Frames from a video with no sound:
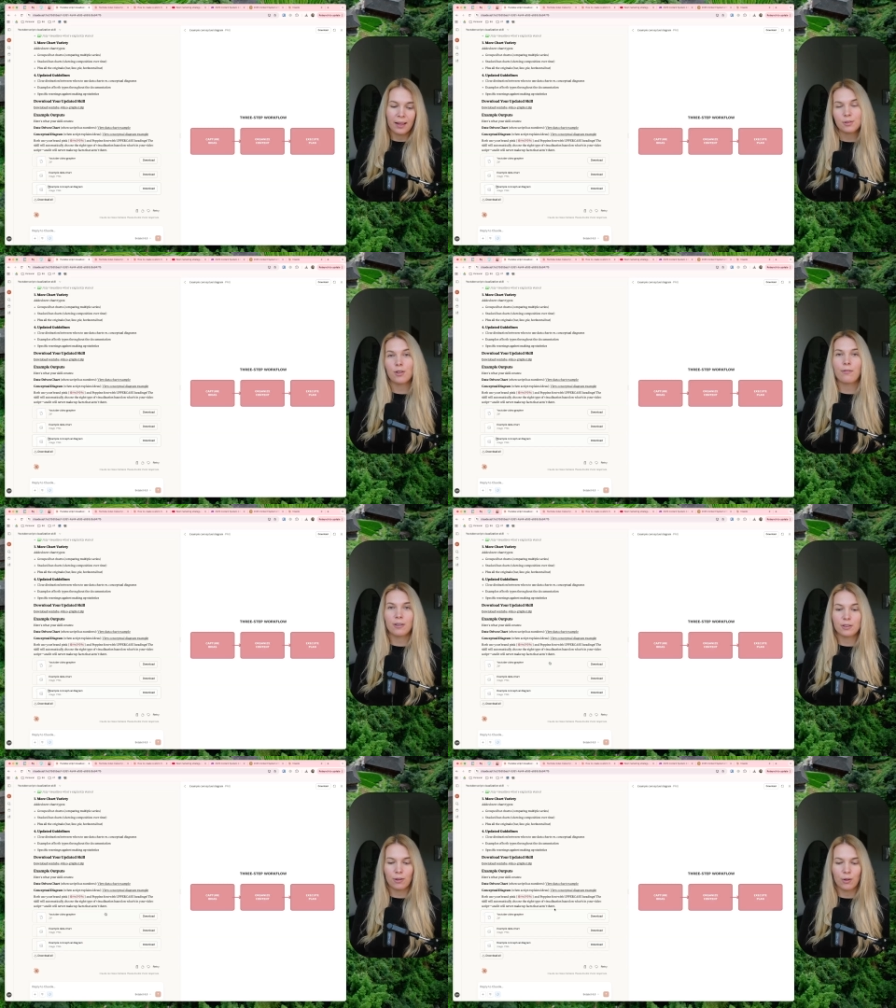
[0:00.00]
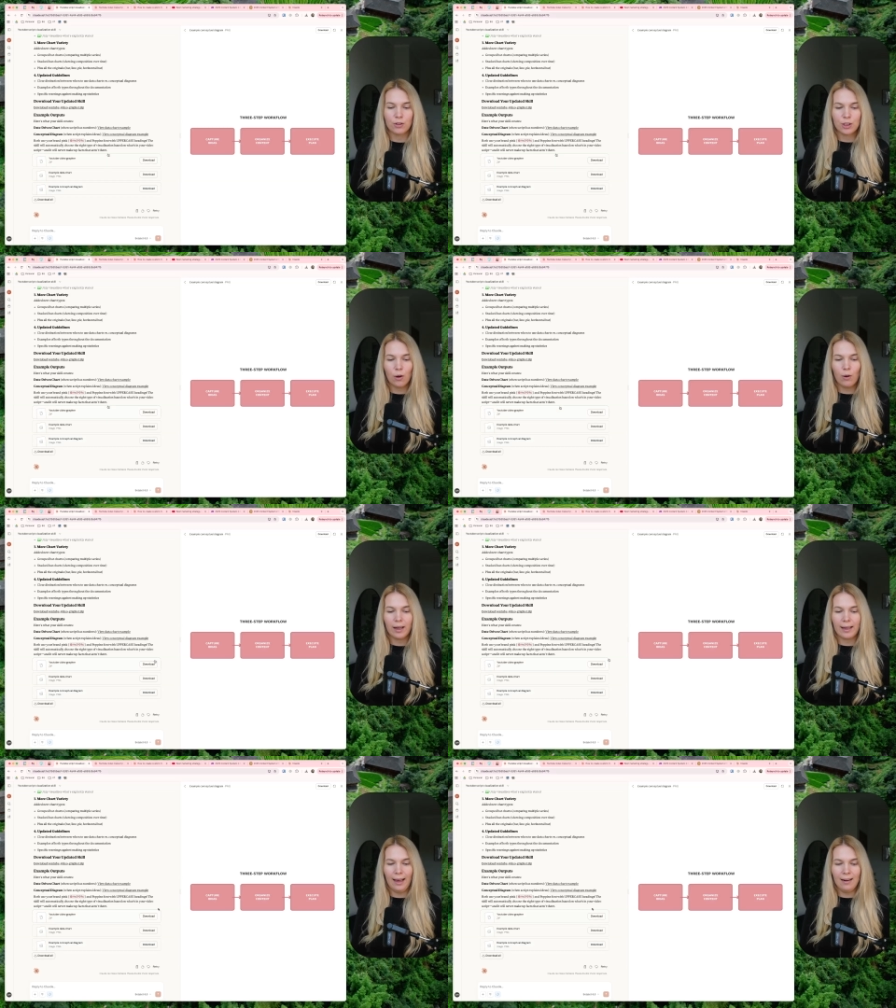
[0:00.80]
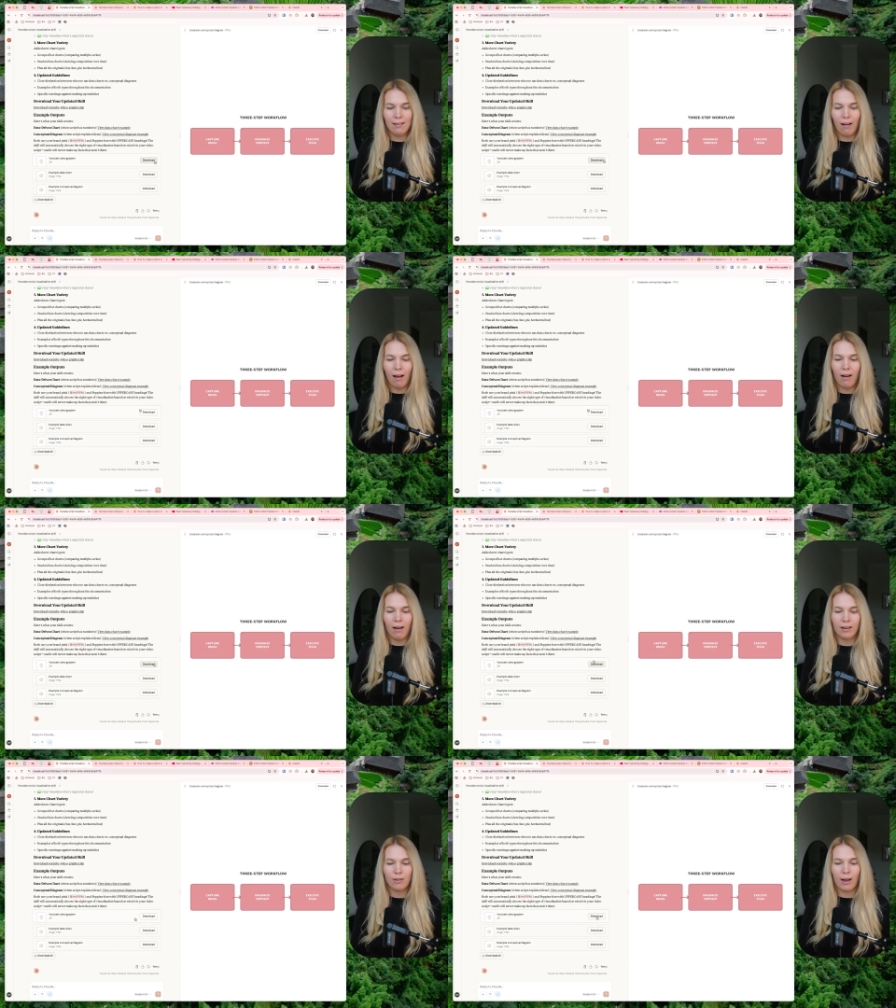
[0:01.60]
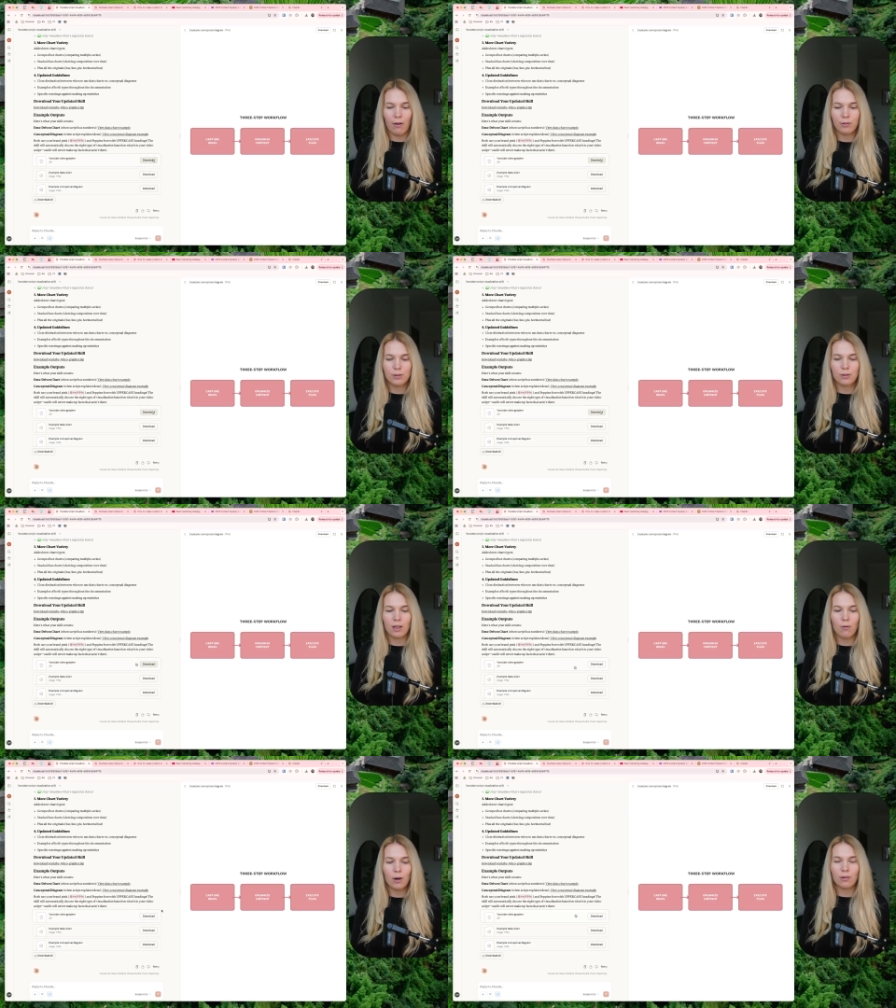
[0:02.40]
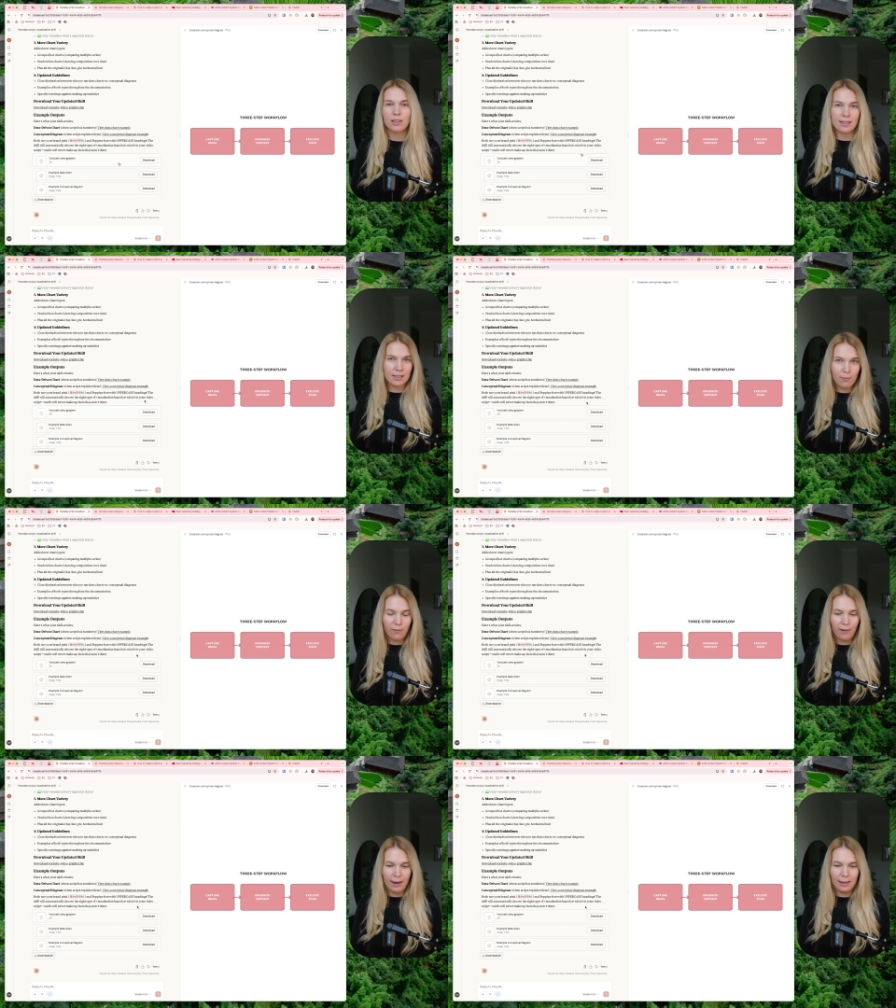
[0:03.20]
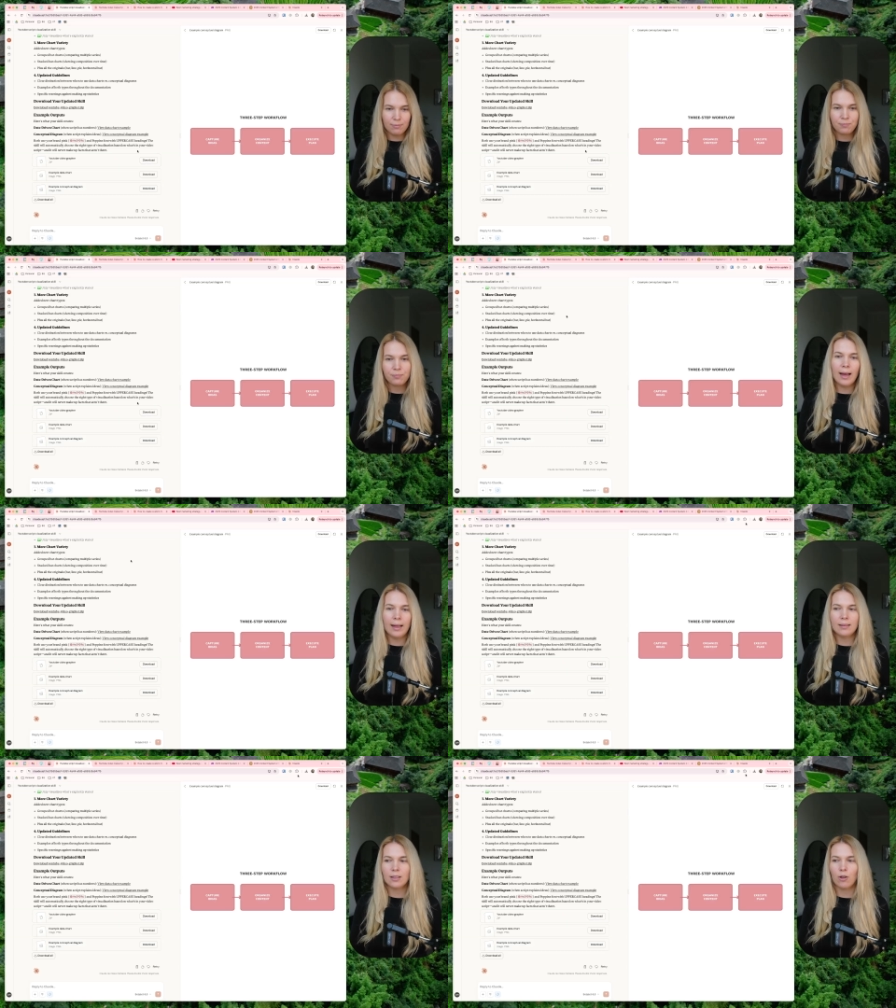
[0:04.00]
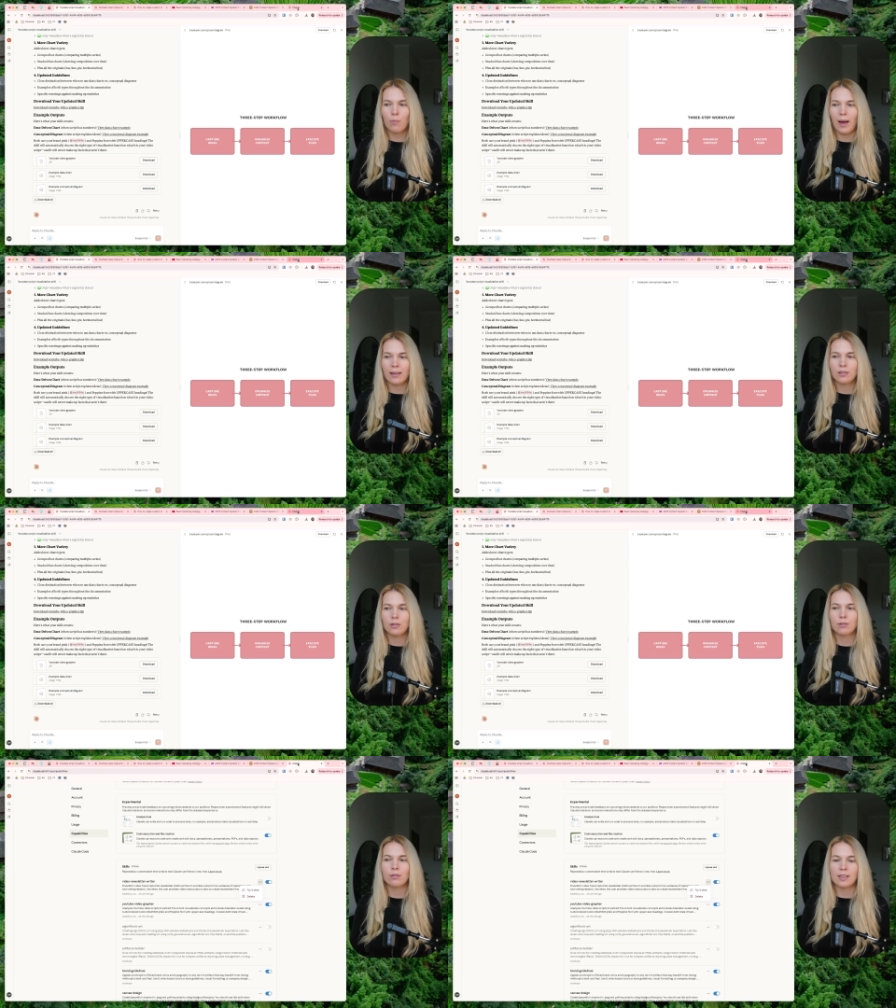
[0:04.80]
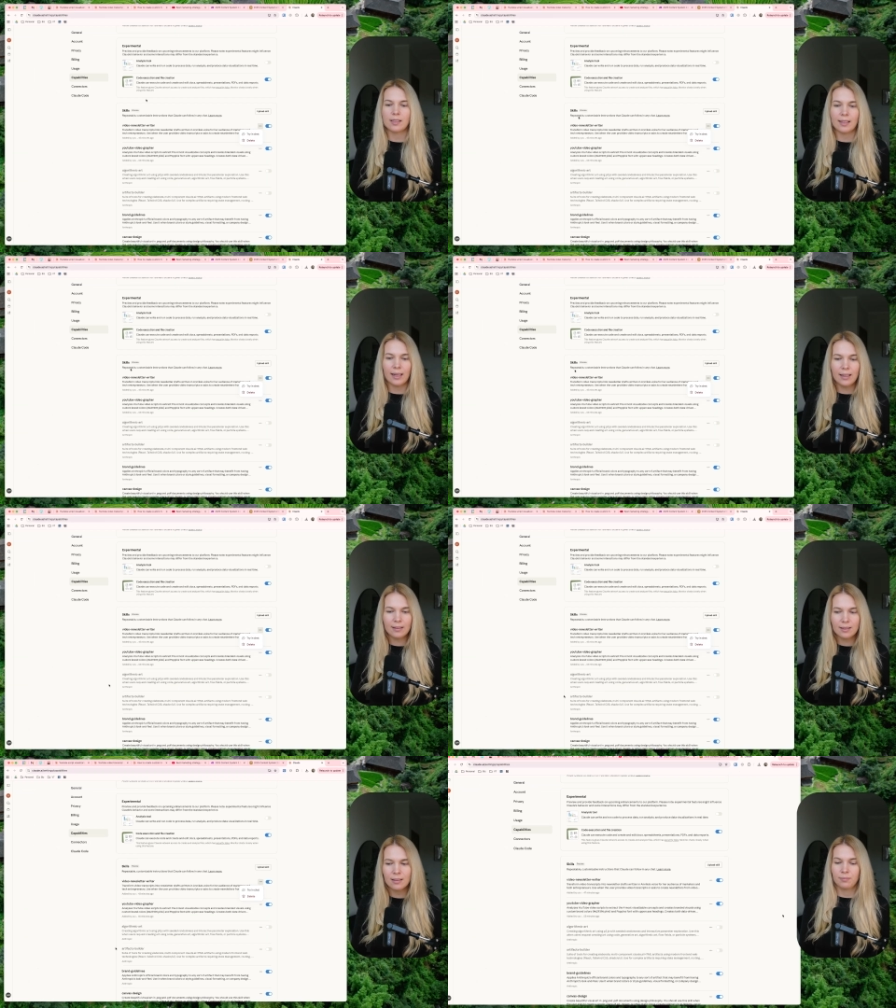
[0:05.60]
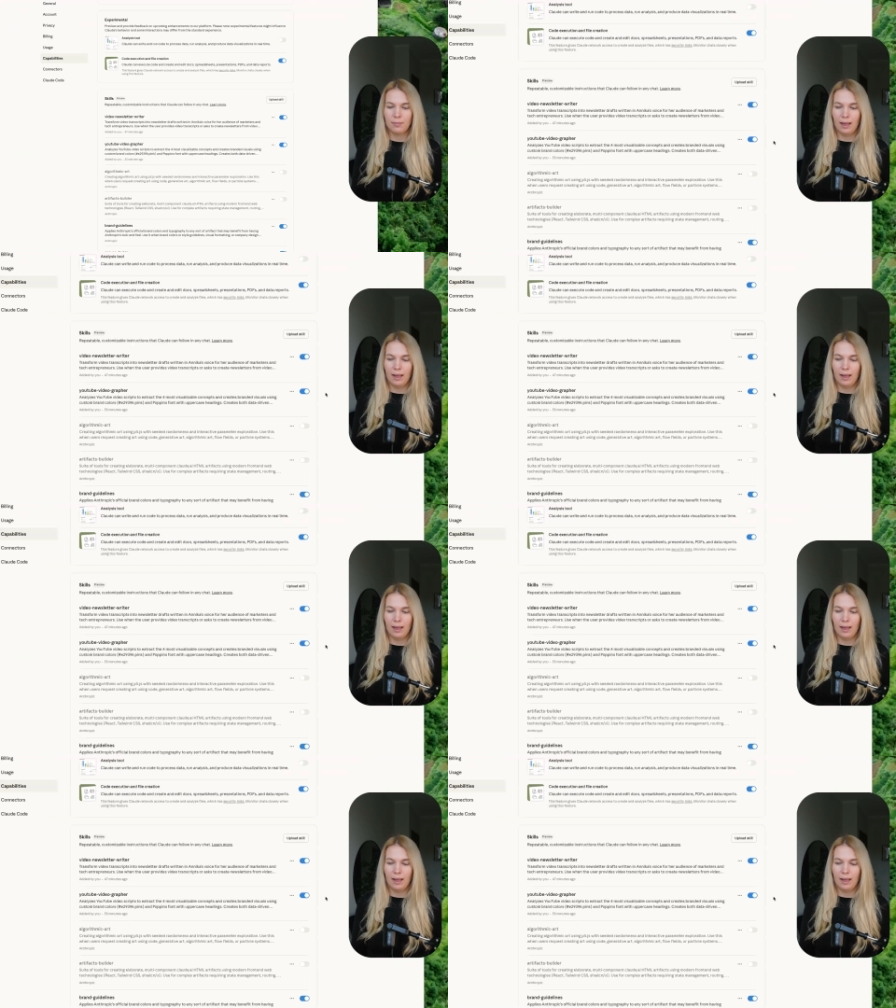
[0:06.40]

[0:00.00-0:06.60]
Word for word: So far, so good. So again, uh, you have to download the zip file and go back to the settings.